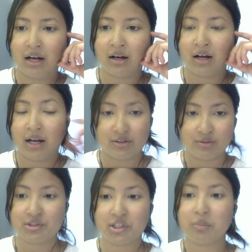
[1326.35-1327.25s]
I do
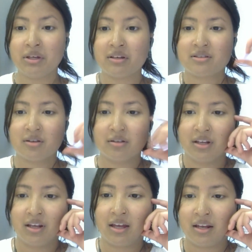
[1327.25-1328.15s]
GMP
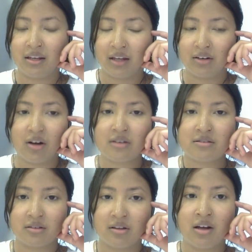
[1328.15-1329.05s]
consulting, and it can
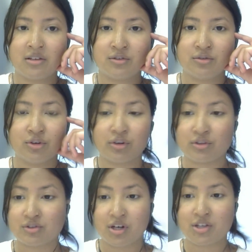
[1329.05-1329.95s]
cost a lot to do your
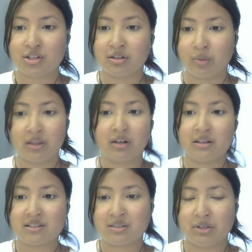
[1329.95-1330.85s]
construction the way that it
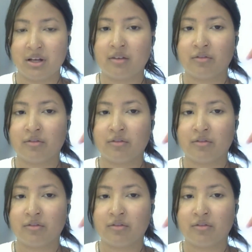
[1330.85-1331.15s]
needs to be done,